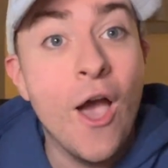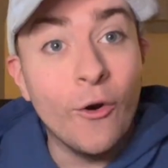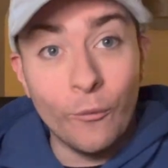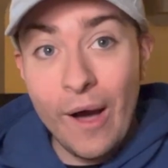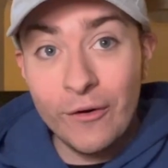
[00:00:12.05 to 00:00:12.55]

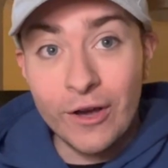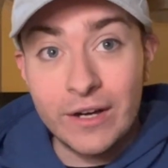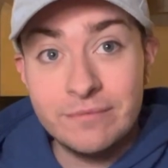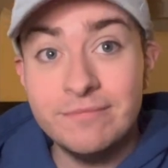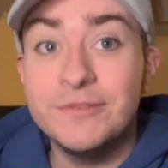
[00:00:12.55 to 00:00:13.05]

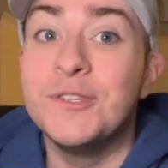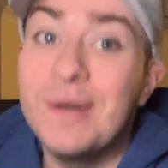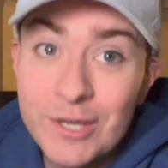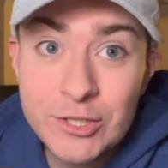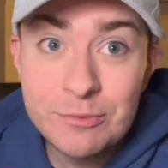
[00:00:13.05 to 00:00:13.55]
Welcome to my
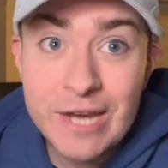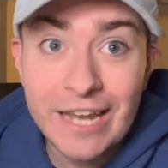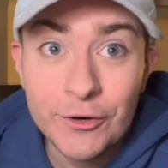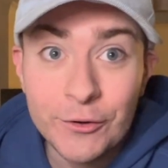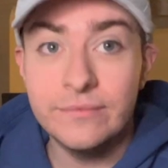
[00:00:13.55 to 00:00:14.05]
YouTube
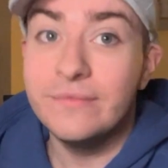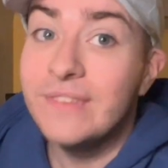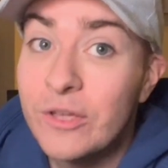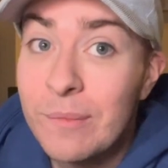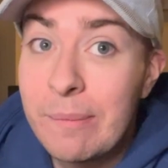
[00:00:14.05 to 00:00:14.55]
channel. Now,
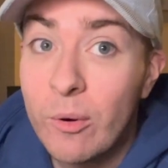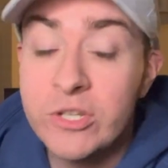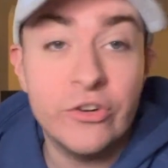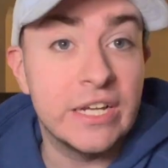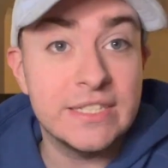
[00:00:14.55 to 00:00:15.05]
you may be
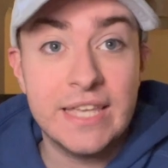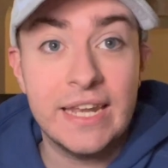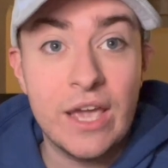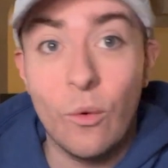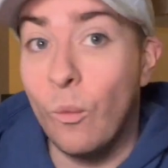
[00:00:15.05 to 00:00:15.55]
wondering, Skinny,
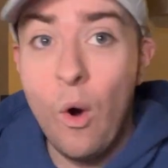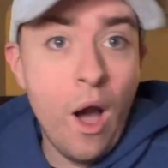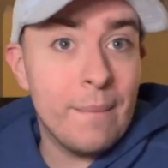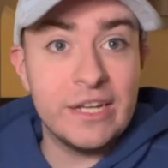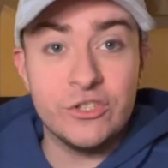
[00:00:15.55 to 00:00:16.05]
what am
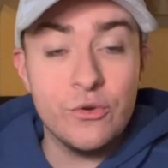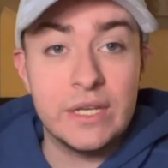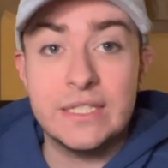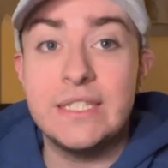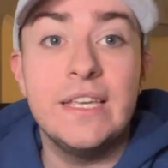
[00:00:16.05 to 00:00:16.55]
I doing
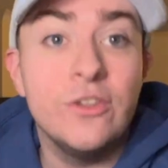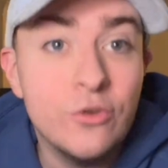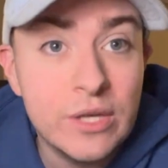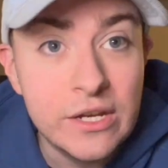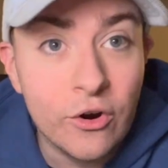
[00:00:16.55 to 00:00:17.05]
seeing you
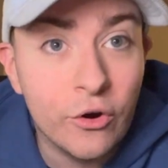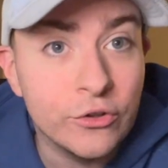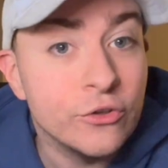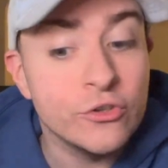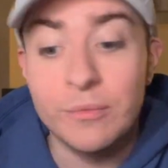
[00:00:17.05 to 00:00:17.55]
here on
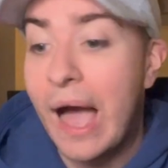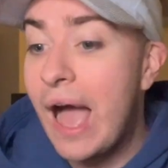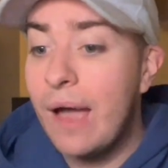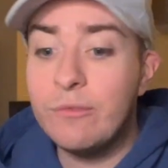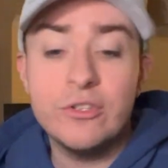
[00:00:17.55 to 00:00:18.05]
YouTube?
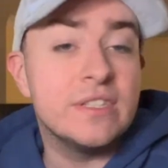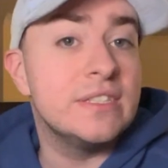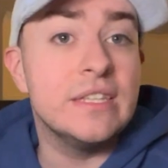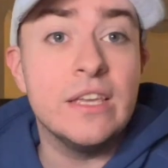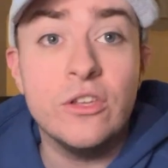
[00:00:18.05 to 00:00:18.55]
I'm used to
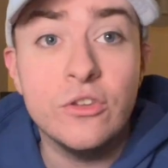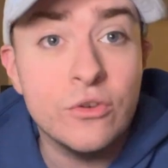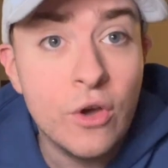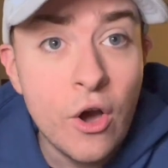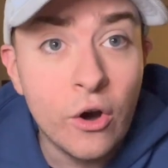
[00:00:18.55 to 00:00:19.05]
seeing you
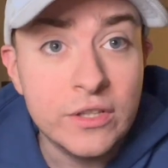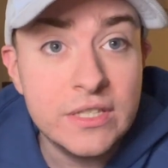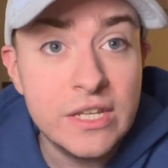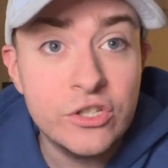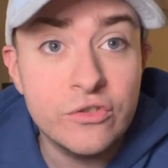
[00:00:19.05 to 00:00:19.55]
on
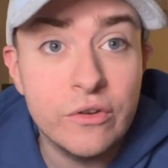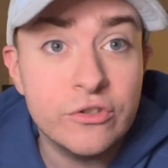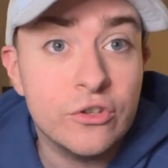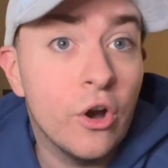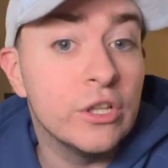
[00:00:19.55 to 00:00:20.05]
stages around
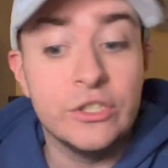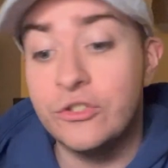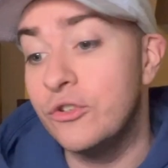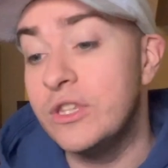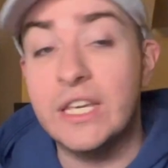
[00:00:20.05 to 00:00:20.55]
Scotland
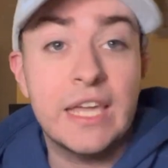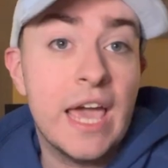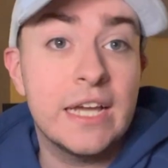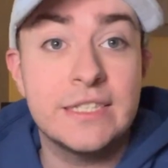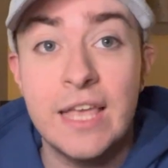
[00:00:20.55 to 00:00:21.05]
doing the
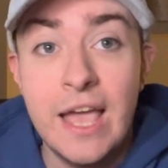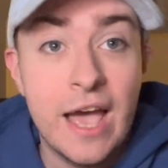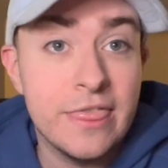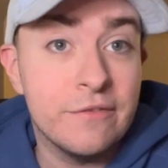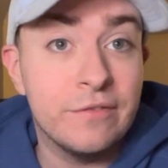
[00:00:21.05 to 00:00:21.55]
kicks
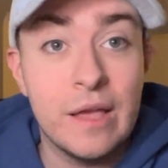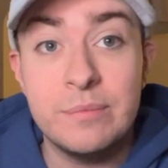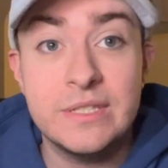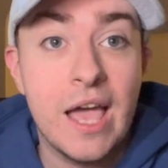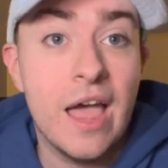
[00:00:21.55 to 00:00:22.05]
and the
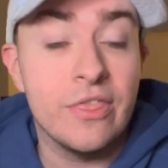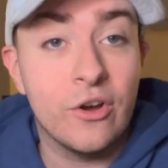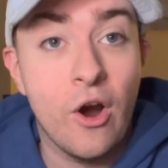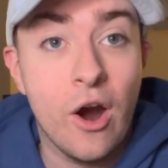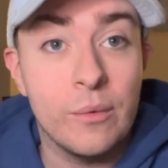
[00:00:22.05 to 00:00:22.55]
flips and the
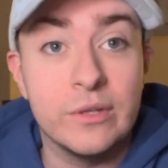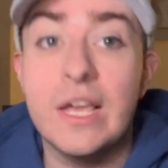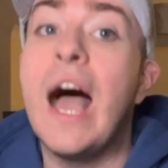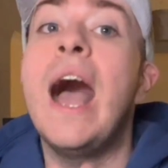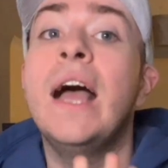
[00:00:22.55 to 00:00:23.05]
cartwheels,
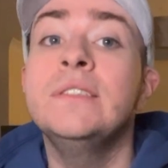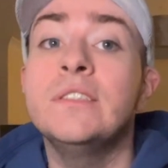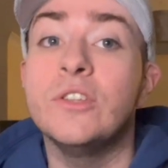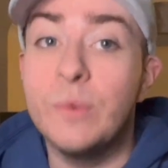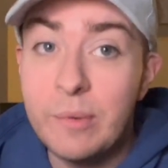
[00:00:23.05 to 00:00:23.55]
and
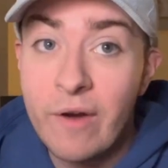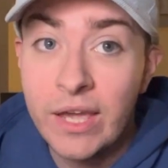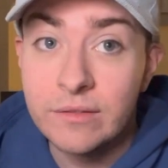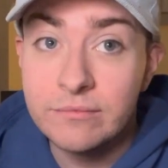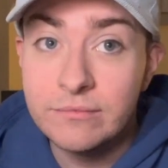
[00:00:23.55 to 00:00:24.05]
you would be right.